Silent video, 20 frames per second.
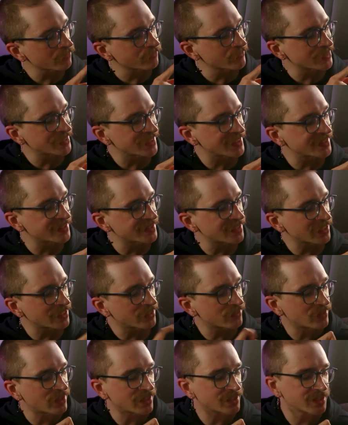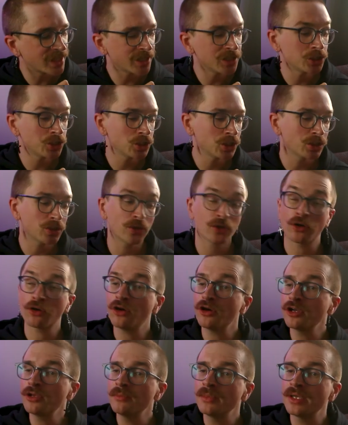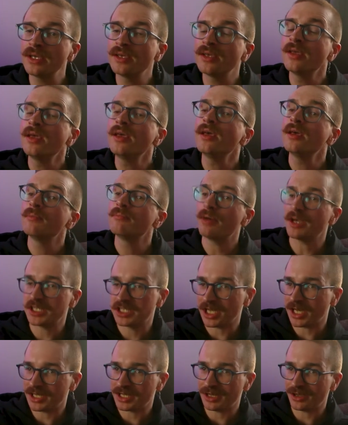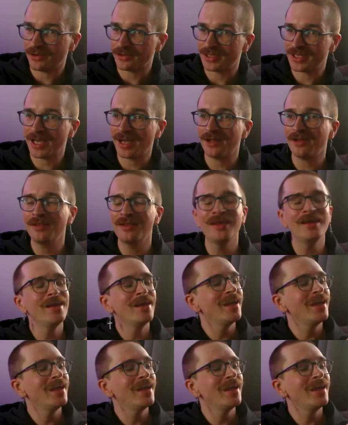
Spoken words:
Resisting the Attention Economy by Jenny Odell.